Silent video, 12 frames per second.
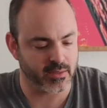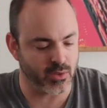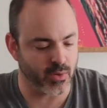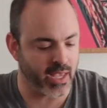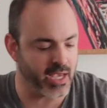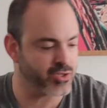
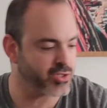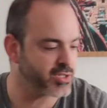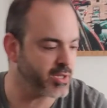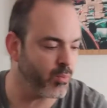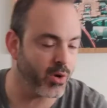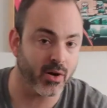location
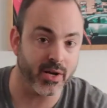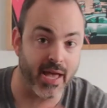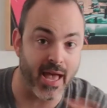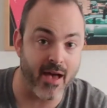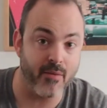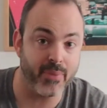somewhere and I
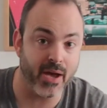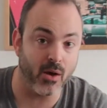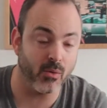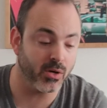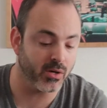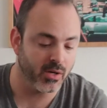have
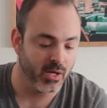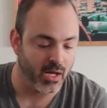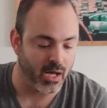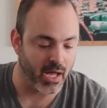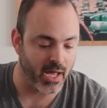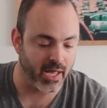power,
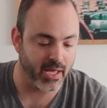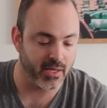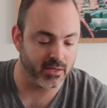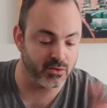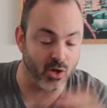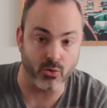
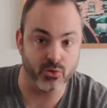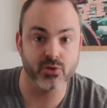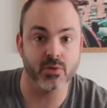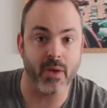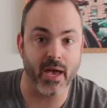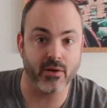I don't use
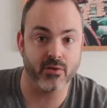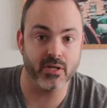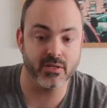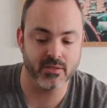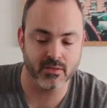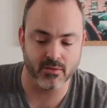the
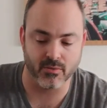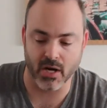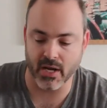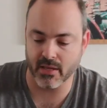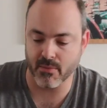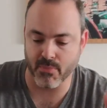batteries, right?